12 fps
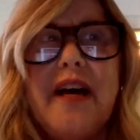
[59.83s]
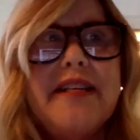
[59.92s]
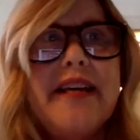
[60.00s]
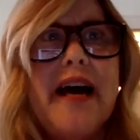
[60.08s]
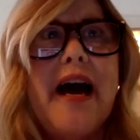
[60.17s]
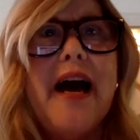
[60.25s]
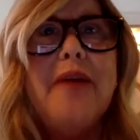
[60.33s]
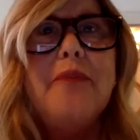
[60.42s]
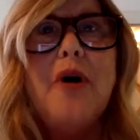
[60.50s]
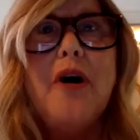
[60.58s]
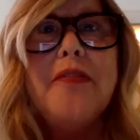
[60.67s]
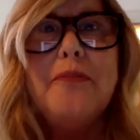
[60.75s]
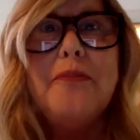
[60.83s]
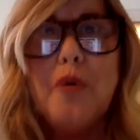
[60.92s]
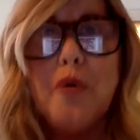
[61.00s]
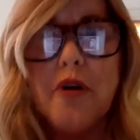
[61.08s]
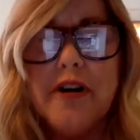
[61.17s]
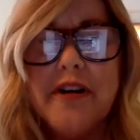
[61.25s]
yeah, I'm on the
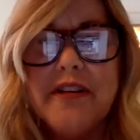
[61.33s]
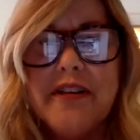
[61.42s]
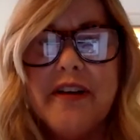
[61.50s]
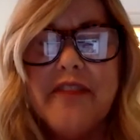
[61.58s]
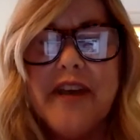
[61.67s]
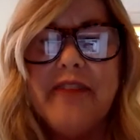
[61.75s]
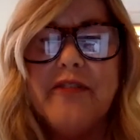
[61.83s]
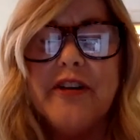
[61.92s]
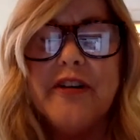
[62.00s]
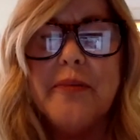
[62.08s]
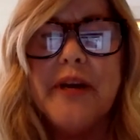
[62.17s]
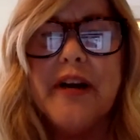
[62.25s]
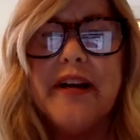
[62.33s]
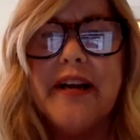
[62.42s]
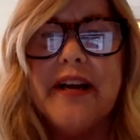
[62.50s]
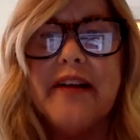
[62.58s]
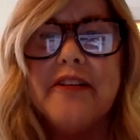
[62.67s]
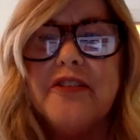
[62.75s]
board of the African American
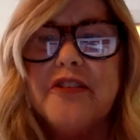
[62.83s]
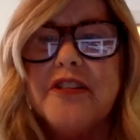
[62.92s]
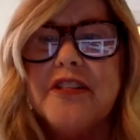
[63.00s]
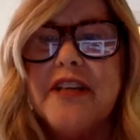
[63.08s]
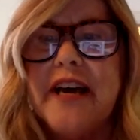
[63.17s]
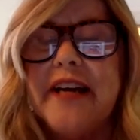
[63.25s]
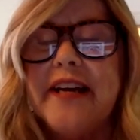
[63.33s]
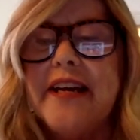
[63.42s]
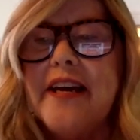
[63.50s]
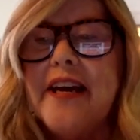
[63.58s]
Heritage Society,